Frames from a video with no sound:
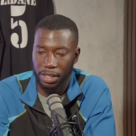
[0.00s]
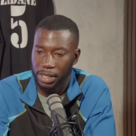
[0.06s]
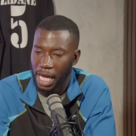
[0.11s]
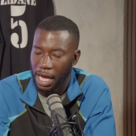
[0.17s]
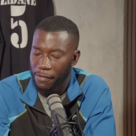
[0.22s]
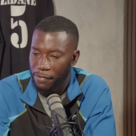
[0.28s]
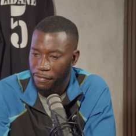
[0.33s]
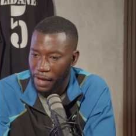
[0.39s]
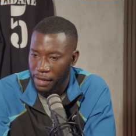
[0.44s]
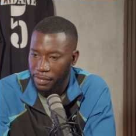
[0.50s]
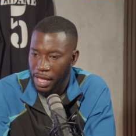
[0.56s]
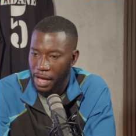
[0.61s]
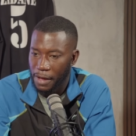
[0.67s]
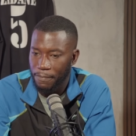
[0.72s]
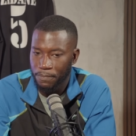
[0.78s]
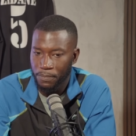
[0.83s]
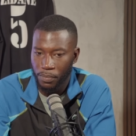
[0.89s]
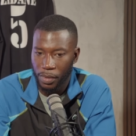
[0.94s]
that fact
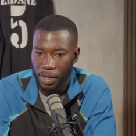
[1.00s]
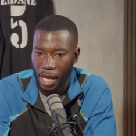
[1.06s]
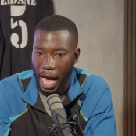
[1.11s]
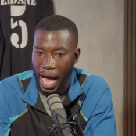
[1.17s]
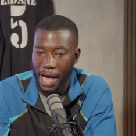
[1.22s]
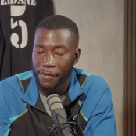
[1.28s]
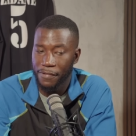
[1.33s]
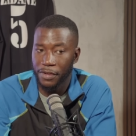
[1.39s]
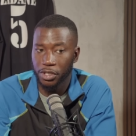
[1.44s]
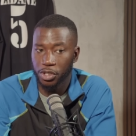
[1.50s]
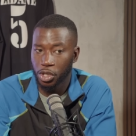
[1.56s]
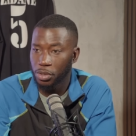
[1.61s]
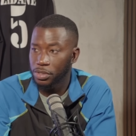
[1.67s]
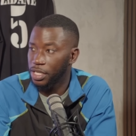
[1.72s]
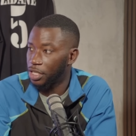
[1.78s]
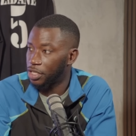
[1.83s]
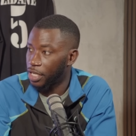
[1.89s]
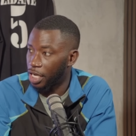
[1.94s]
that I think
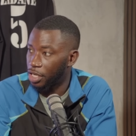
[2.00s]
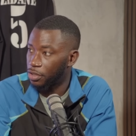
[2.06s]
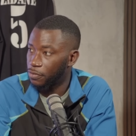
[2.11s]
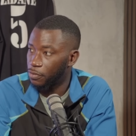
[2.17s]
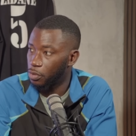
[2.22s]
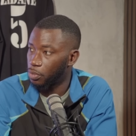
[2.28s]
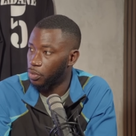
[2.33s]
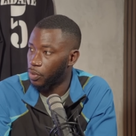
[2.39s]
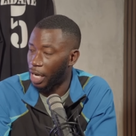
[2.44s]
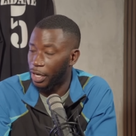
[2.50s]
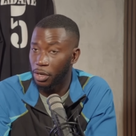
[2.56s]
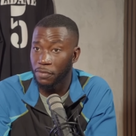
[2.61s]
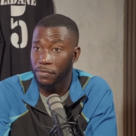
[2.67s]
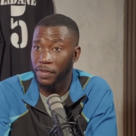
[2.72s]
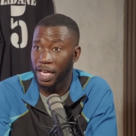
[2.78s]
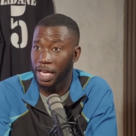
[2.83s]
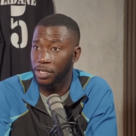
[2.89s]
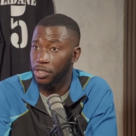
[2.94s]
Jose changed football. I
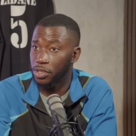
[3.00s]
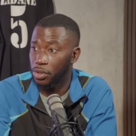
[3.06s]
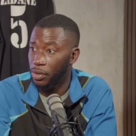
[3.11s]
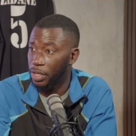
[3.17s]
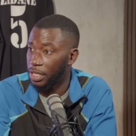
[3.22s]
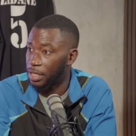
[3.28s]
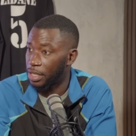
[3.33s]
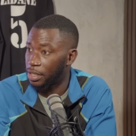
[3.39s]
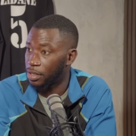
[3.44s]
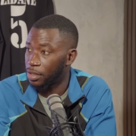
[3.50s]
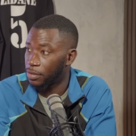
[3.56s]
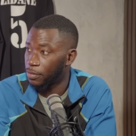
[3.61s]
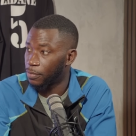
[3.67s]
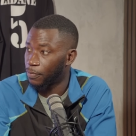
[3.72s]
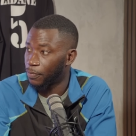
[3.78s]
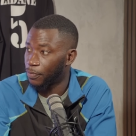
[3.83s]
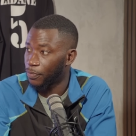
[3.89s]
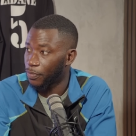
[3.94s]
don't think Ancelotti did.
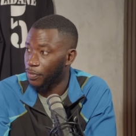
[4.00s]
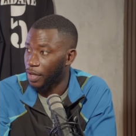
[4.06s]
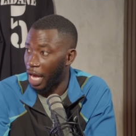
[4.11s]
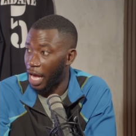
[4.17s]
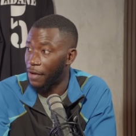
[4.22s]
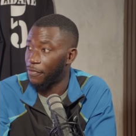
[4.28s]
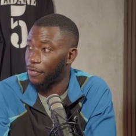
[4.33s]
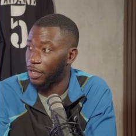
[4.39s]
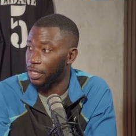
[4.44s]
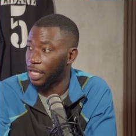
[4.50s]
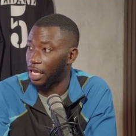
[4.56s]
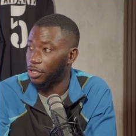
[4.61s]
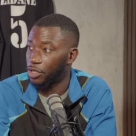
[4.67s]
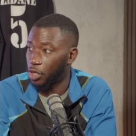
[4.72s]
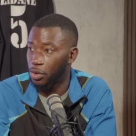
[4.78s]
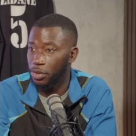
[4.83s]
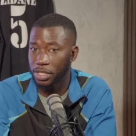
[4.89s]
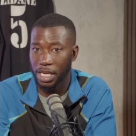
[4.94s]
I think that
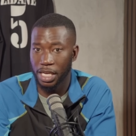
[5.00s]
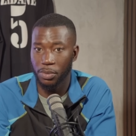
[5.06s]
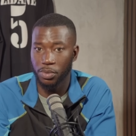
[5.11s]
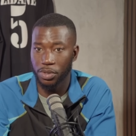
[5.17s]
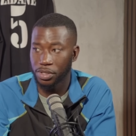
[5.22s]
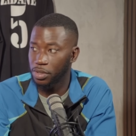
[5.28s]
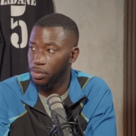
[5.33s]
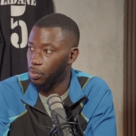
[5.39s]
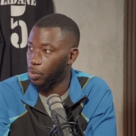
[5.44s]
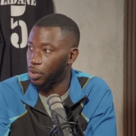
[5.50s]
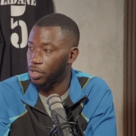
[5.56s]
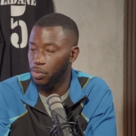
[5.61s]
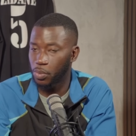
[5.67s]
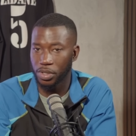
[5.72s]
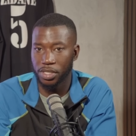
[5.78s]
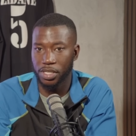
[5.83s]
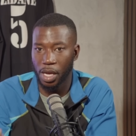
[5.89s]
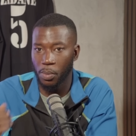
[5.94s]
Jose was was
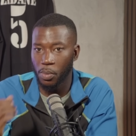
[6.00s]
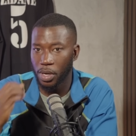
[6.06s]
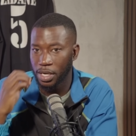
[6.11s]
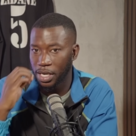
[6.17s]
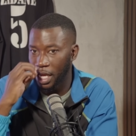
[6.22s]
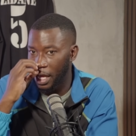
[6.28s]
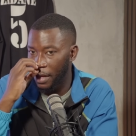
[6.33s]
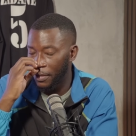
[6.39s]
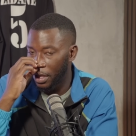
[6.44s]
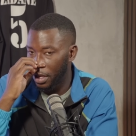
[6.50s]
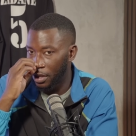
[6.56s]
was someone that,